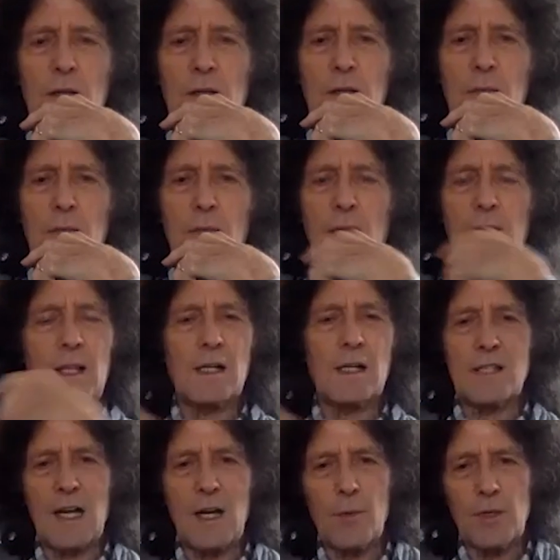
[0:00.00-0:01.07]
and they'll
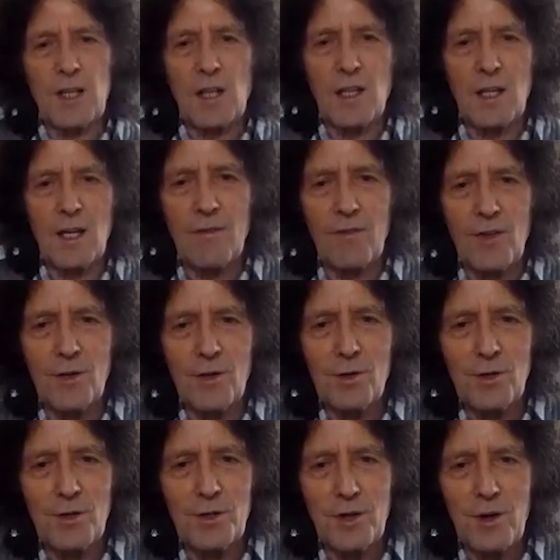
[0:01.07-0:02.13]
tell you what they think of you,
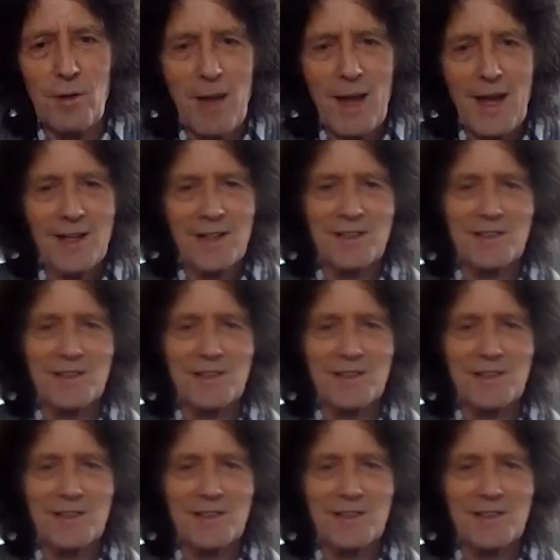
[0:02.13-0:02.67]
good or bad.